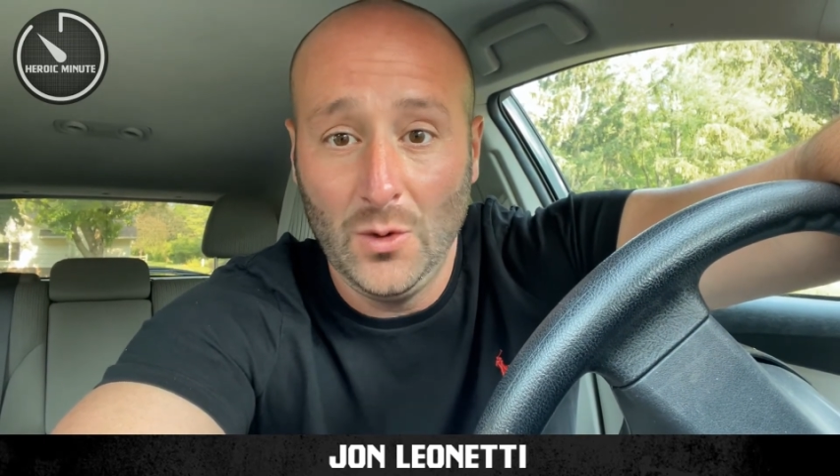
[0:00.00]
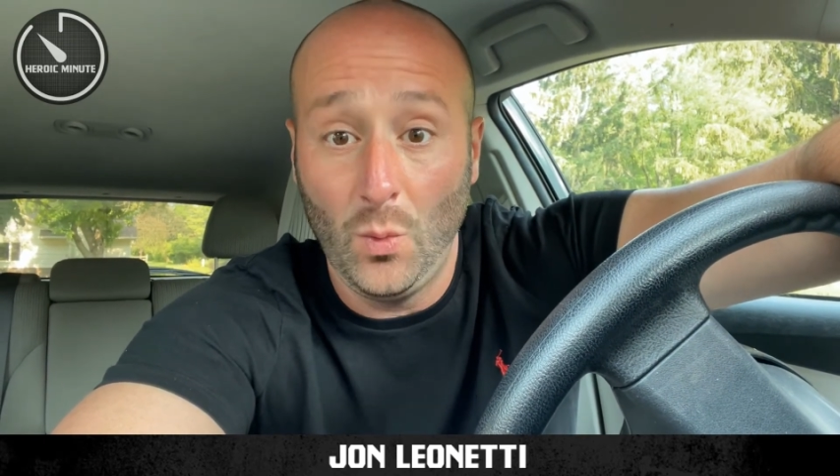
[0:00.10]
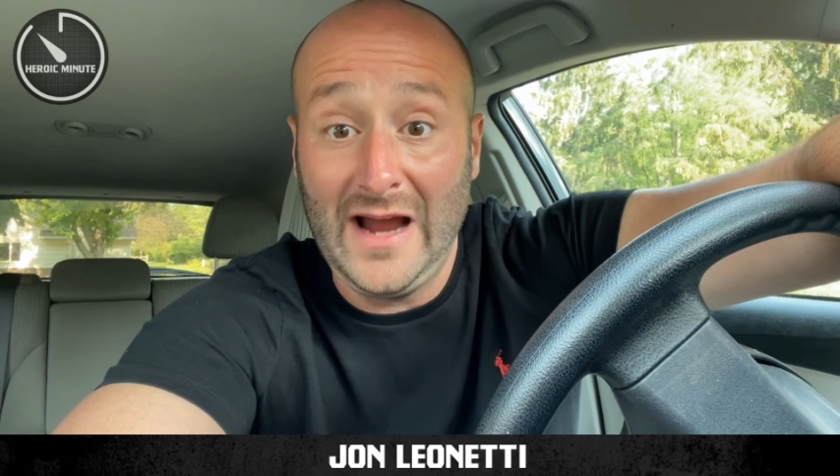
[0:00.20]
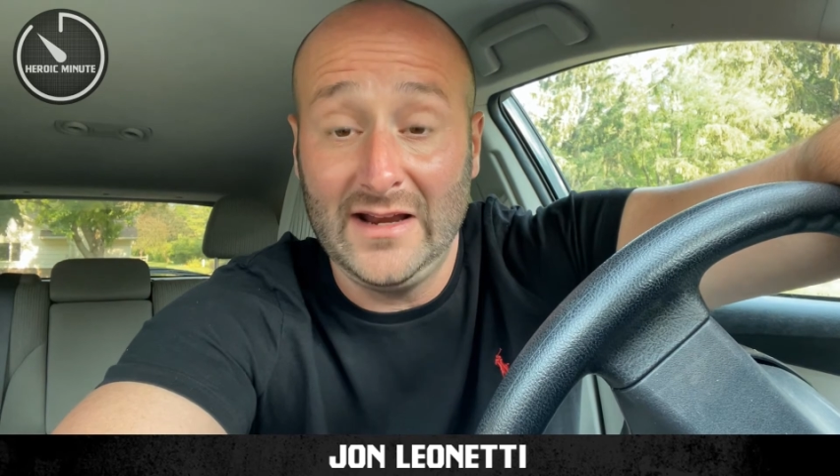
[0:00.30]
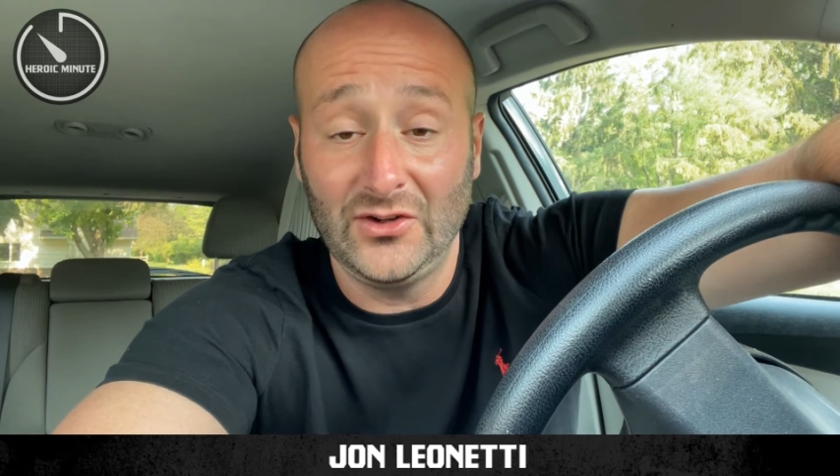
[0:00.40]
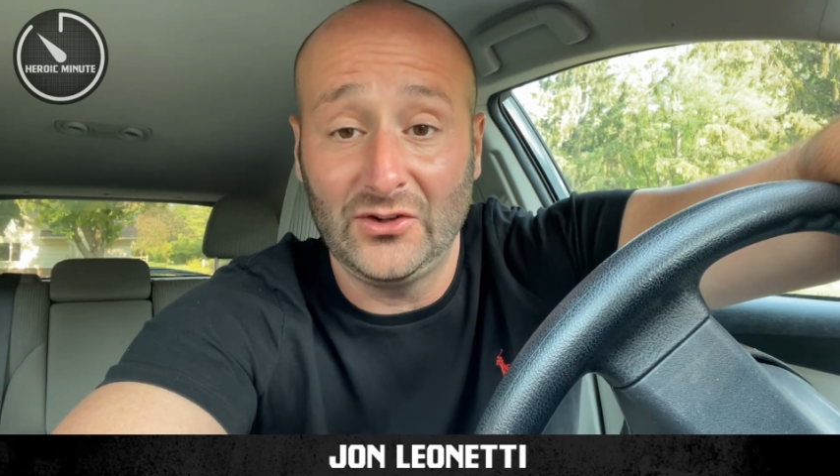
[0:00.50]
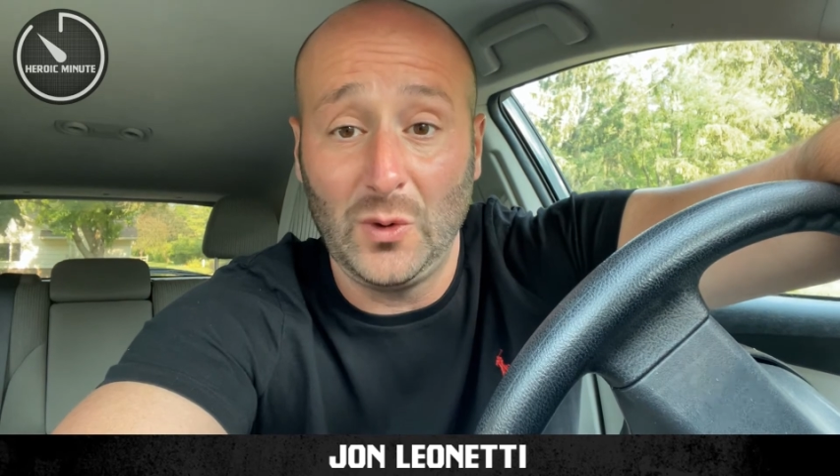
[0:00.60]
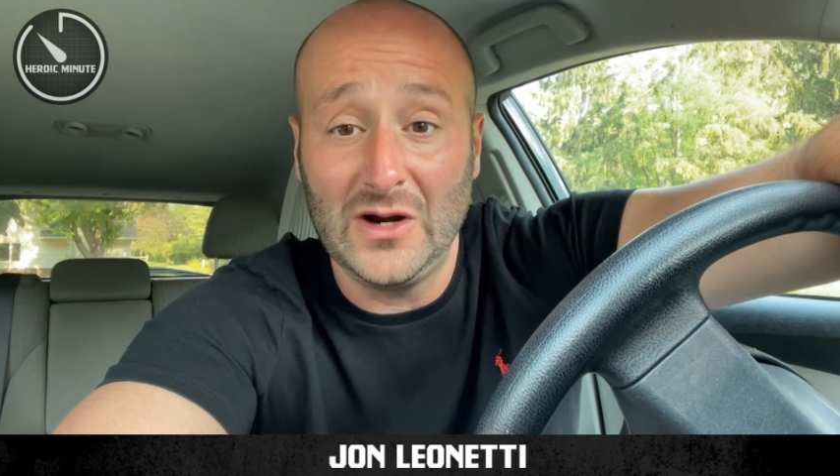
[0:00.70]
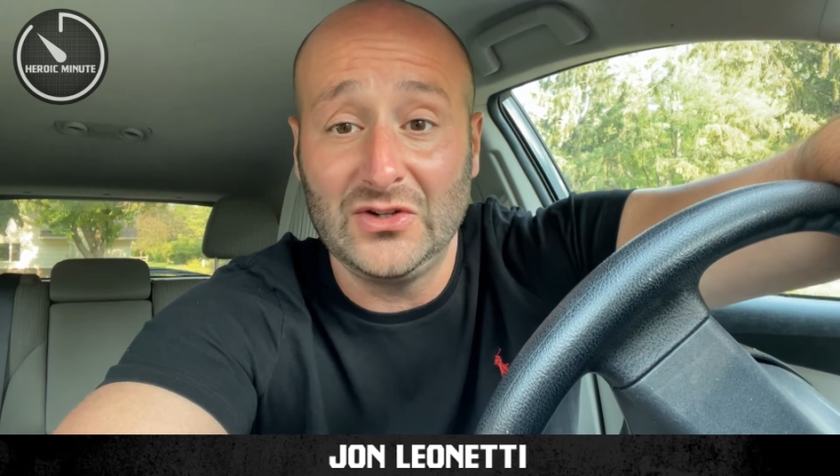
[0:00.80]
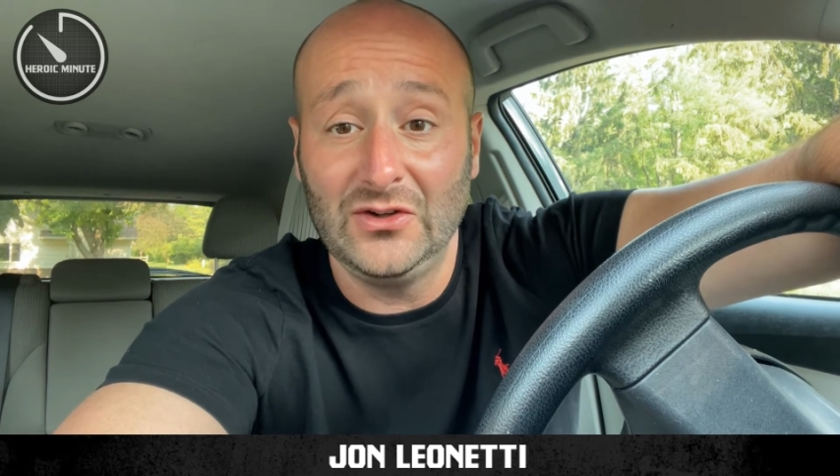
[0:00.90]
Why is this
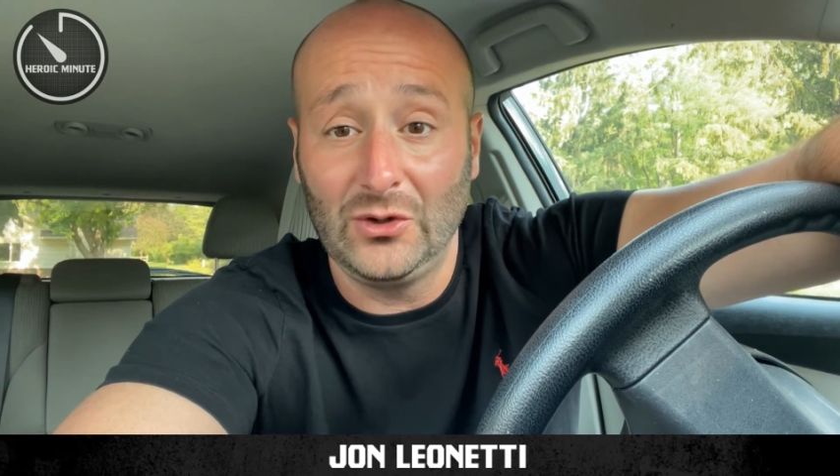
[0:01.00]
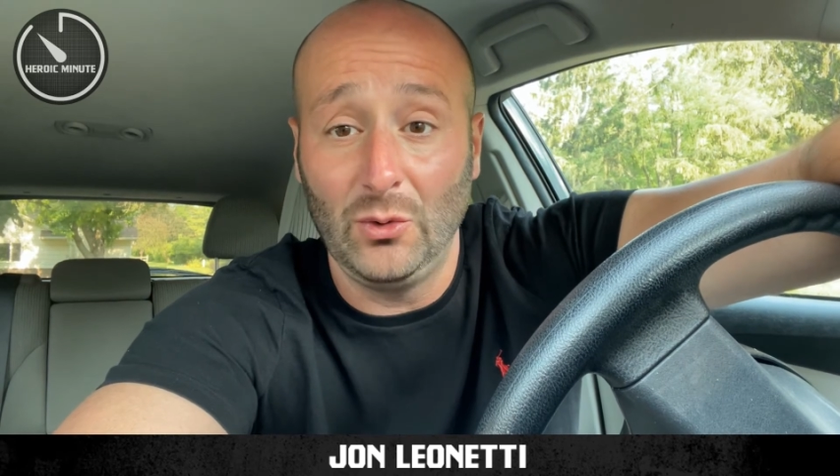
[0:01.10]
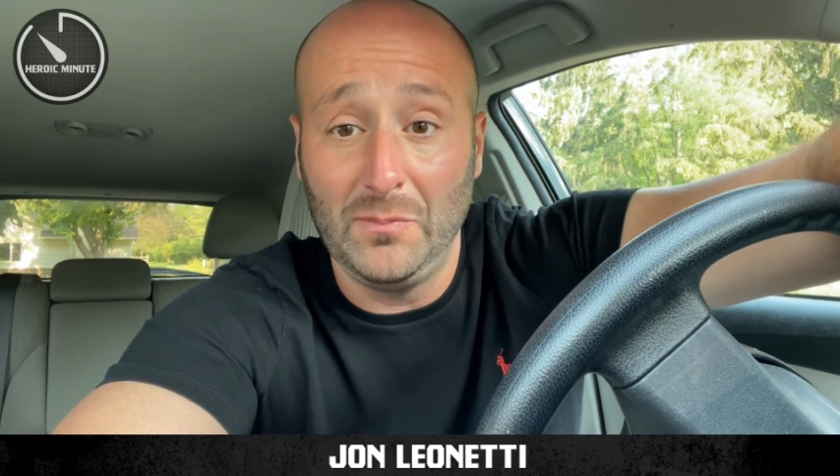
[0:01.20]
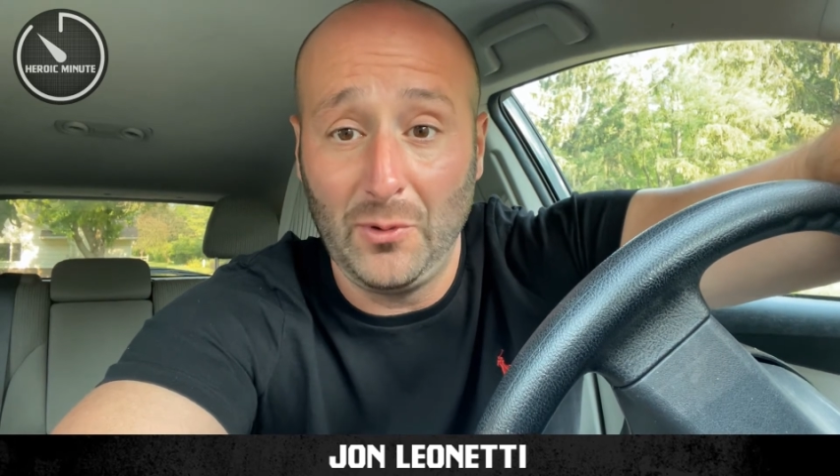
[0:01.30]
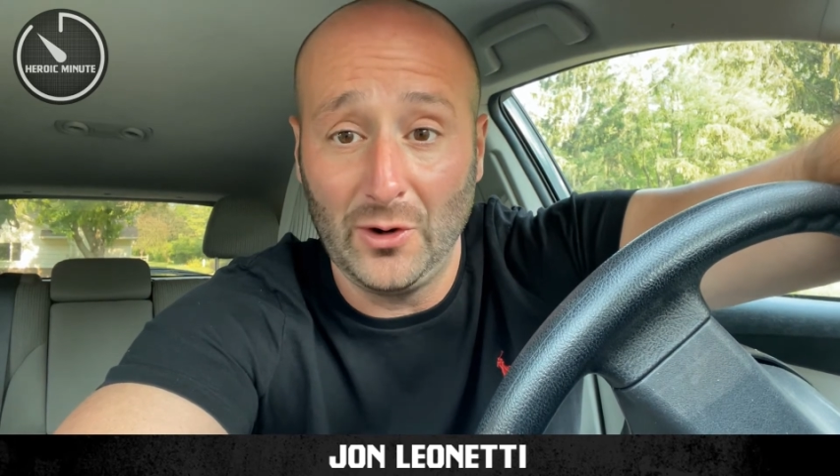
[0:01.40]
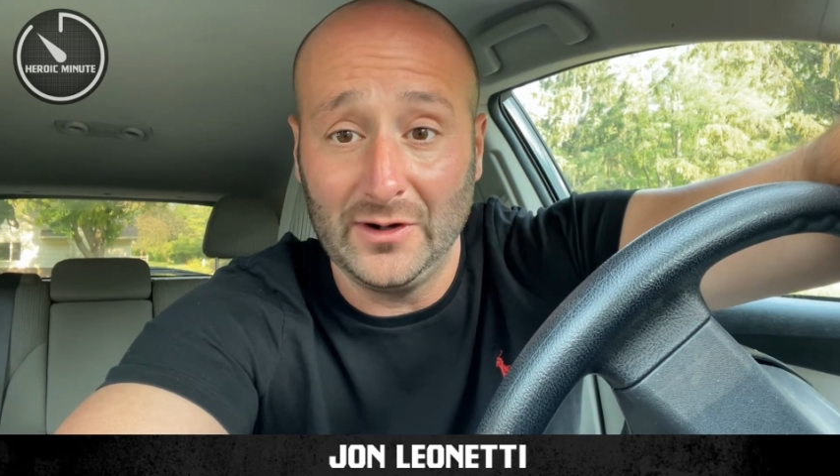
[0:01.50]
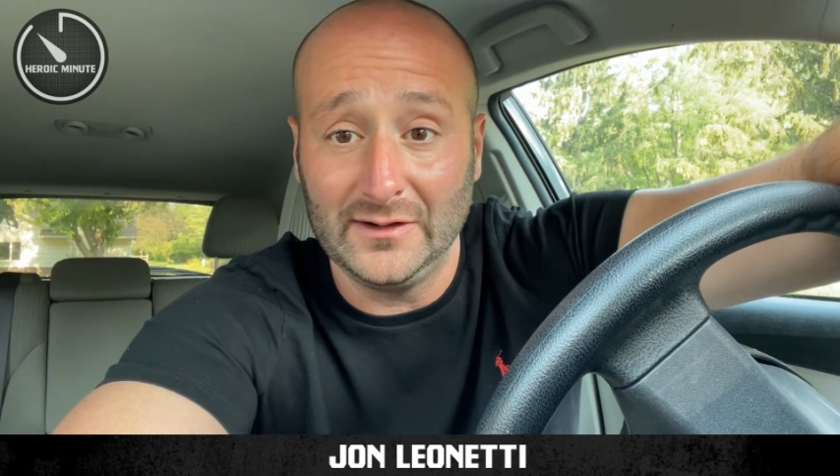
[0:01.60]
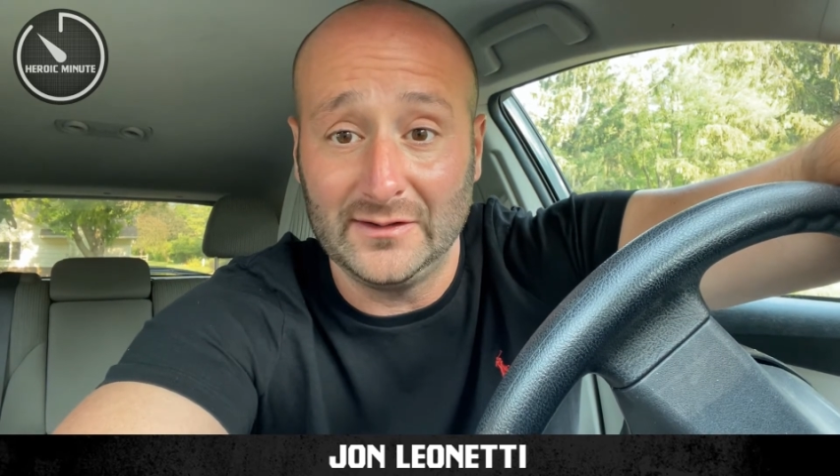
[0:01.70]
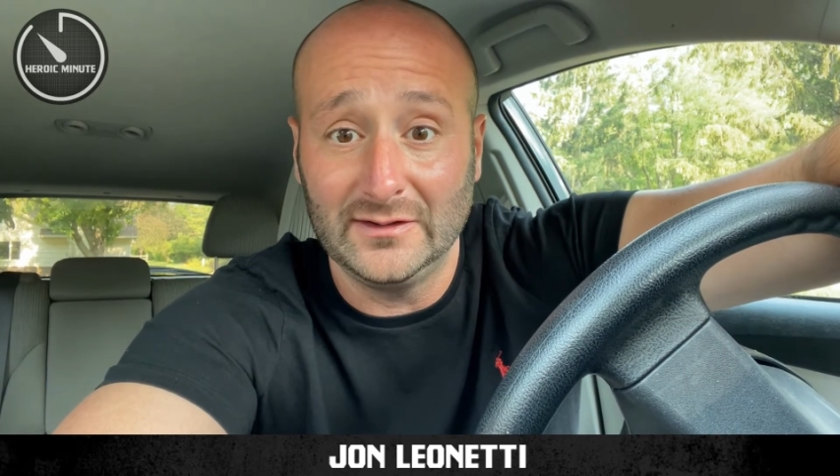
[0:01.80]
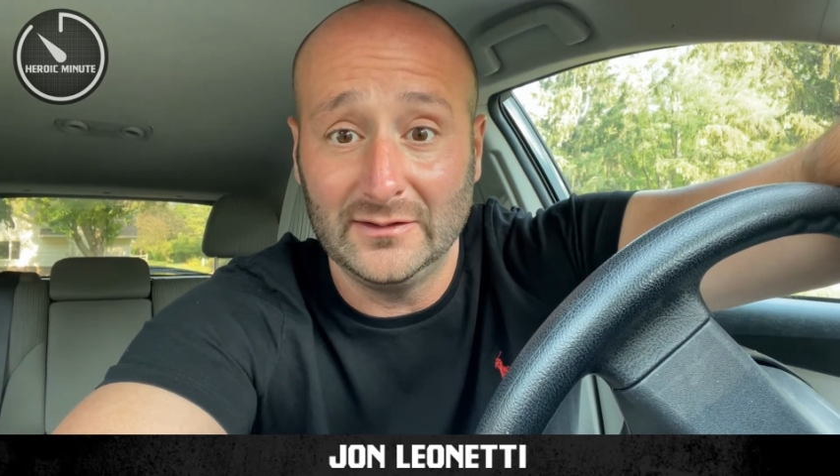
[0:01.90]
question so
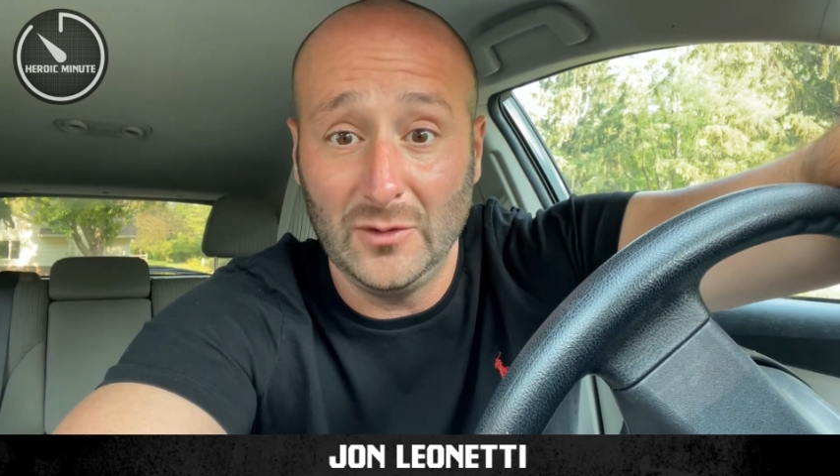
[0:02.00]
important?